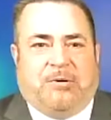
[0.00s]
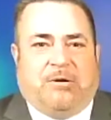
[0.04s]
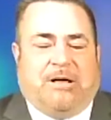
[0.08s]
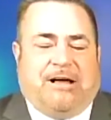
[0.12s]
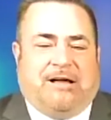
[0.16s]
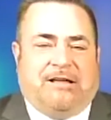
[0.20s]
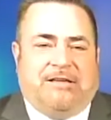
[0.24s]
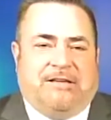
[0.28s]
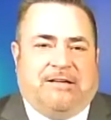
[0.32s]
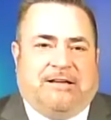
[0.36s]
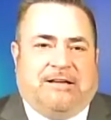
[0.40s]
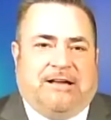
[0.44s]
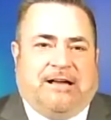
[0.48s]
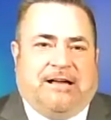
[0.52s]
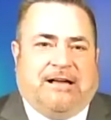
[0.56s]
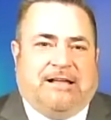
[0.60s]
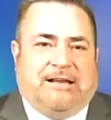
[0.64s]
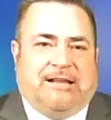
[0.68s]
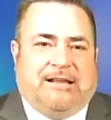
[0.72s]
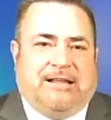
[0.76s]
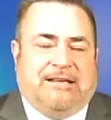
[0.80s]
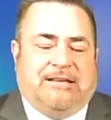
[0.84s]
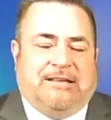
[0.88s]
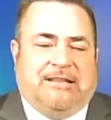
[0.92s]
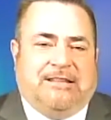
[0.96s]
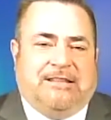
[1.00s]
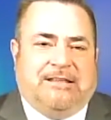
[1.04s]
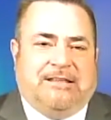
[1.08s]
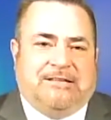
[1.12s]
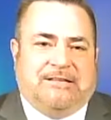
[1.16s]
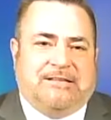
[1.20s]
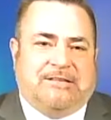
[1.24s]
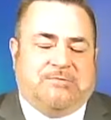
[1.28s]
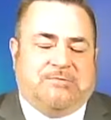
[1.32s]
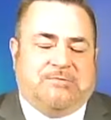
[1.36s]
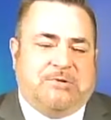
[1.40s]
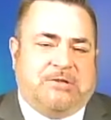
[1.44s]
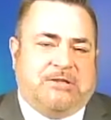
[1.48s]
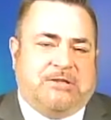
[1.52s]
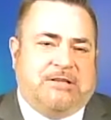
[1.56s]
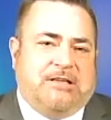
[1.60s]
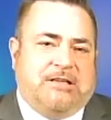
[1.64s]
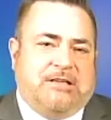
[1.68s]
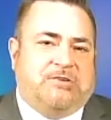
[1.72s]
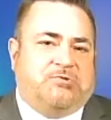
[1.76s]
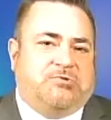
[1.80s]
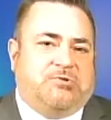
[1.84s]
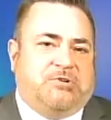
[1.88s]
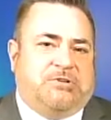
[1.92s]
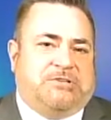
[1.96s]
about how you got into this. It's really
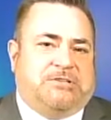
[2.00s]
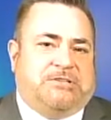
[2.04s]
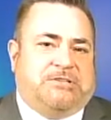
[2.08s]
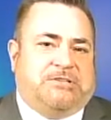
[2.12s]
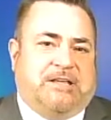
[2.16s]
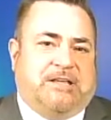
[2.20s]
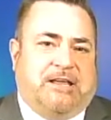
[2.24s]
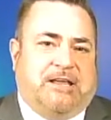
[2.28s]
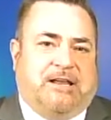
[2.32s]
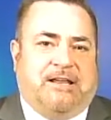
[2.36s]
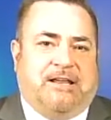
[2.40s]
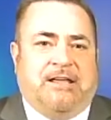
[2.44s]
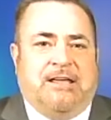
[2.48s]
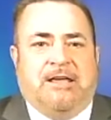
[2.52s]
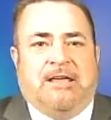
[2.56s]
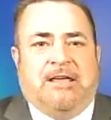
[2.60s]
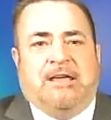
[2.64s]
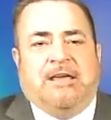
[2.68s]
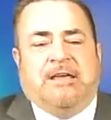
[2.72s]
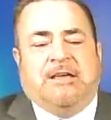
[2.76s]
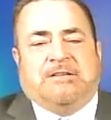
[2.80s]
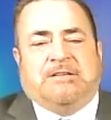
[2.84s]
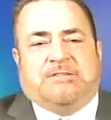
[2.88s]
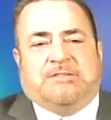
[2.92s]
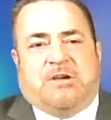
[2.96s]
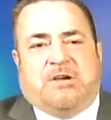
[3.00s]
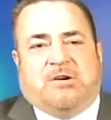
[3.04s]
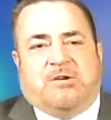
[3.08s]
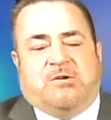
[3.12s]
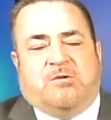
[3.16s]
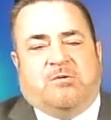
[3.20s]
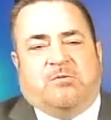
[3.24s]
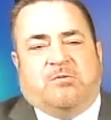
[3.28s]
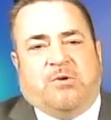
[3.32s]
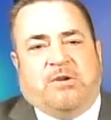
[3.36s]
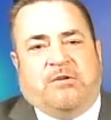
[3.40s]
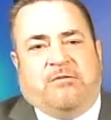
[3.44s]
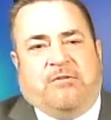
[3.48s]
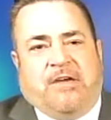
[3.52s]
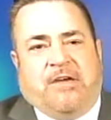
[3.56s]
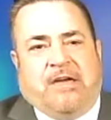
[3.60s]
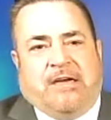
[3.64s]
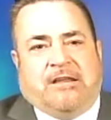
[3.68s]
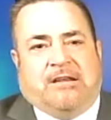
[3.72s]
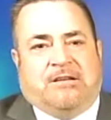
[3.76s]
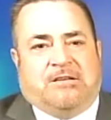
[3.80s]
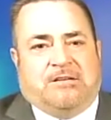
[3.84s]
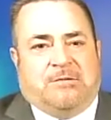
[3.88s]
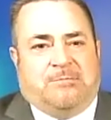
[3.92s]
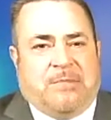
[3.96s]
interesting. So we've
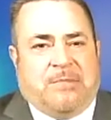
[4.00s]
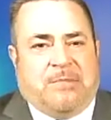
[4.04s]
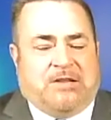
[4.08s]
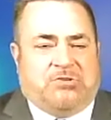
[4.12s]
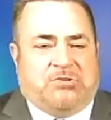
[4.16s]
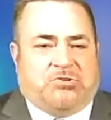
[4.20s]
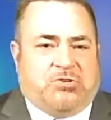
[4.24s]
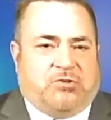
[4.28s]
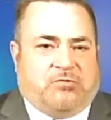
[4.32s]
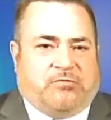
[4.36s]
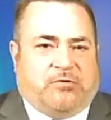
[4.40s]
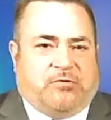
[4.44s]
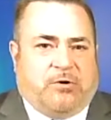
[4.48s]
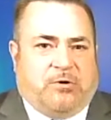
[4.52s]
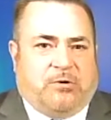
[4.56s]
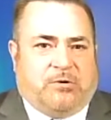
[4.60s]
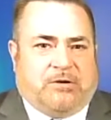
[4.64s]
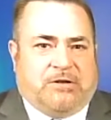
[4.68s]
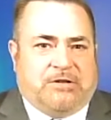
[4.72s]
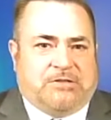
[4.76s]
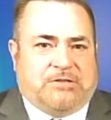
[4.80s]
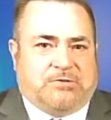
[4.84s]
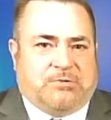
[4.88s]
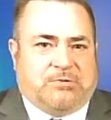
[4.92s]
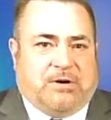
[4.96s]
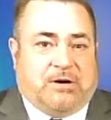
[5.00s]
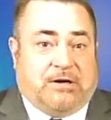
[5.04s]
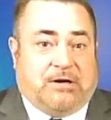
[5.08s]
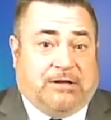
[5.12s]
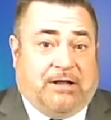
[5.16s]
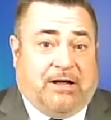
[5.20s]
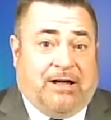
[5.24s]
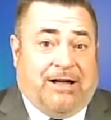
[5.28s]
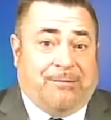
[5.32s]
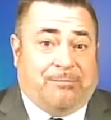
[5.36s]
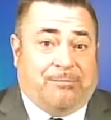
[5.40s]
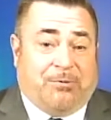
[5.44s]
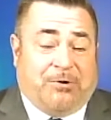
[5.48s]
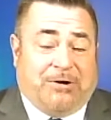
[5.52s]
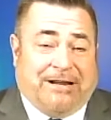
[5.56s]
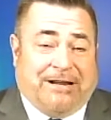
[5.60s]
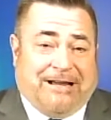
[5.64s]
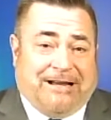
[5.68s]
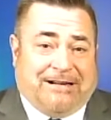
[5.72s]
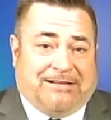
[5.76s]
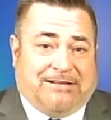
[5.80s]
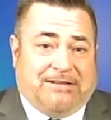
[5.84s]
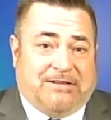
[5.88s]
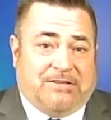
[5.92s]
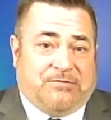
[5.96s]
had a dementia focus to our law
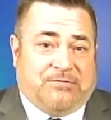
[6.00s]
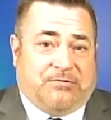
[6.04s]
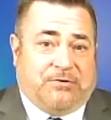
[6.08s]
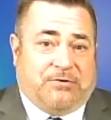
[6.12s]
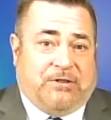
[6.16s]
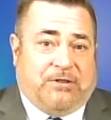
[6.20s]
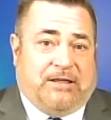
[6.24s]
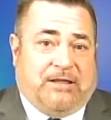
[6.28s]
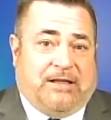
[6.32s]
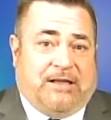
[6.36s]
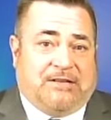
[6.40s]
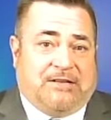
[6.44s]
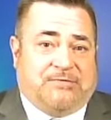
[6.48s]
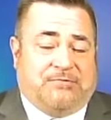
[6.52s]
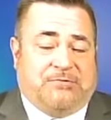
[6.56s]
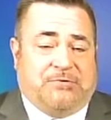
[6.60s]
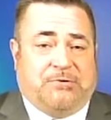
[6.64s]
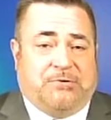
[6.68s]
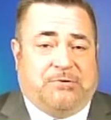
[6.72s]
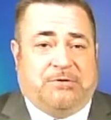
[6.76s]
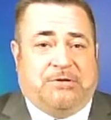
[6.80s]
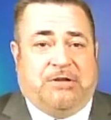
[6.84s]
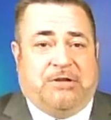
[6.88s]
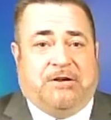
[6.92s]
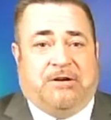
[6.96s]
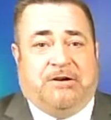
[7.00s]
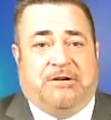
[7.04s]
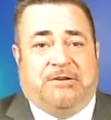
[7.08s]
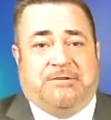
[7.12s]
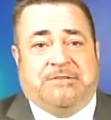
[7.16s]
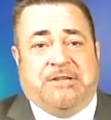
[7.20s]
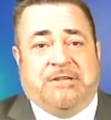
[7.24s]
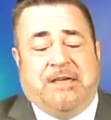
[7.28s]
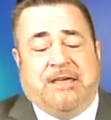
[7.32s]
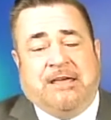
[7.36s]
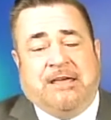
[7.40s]
practice for the last few years.